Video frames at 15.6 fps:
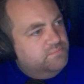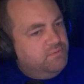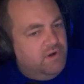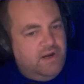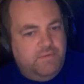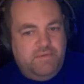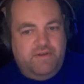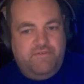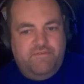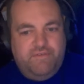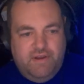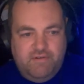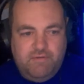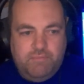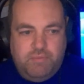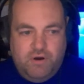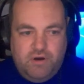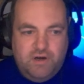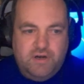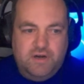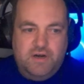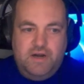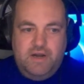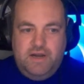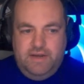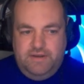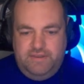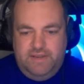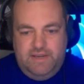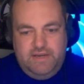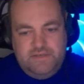probably my favorite part
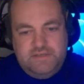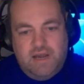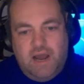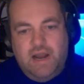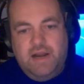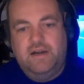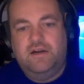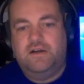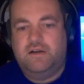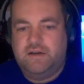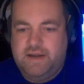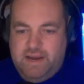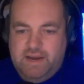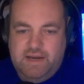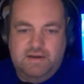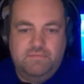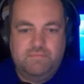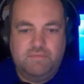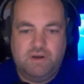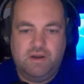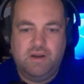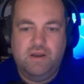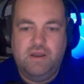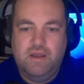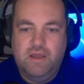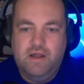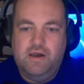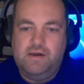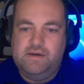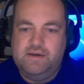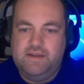in the entire game
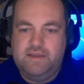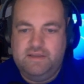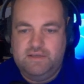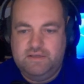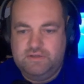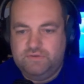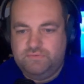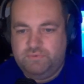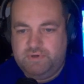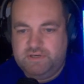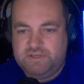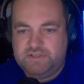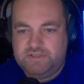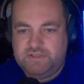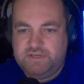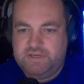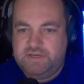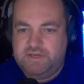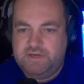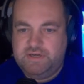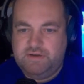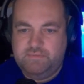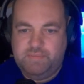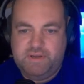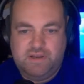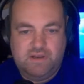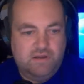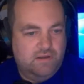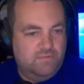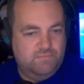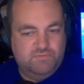is when Sid
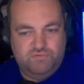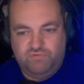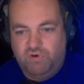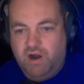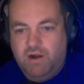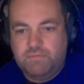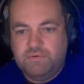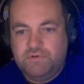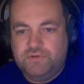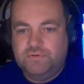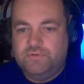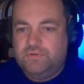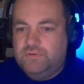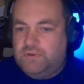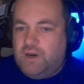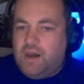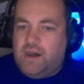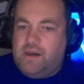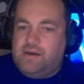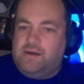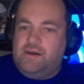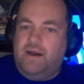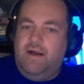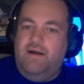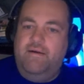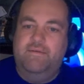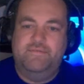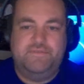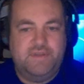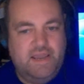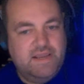becomes Ramu,
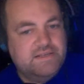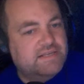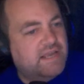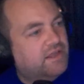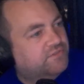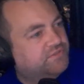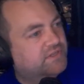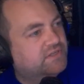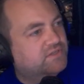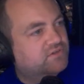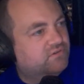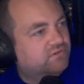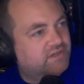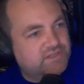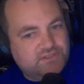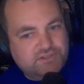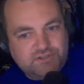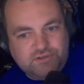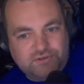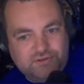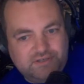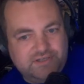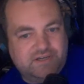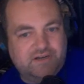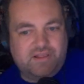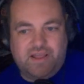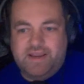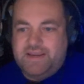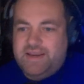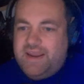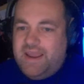takes out this crystal, and you're
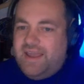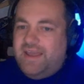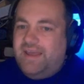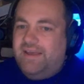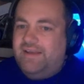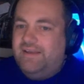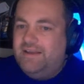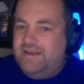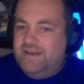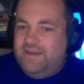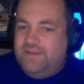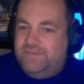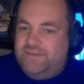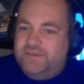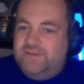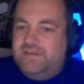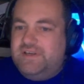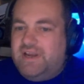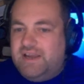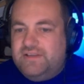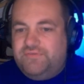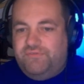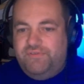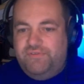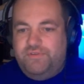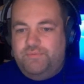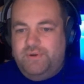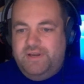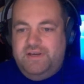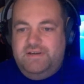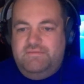like, yeah, the good guys for the
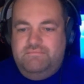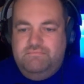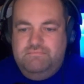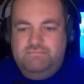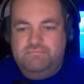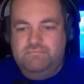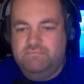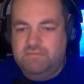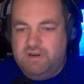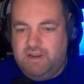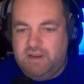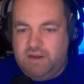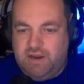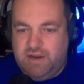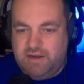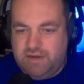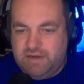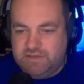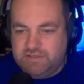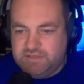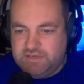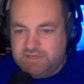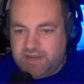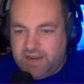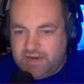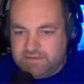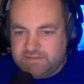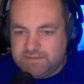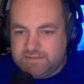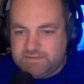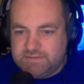win. And then Sid
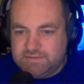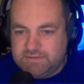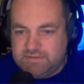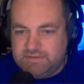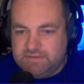dies.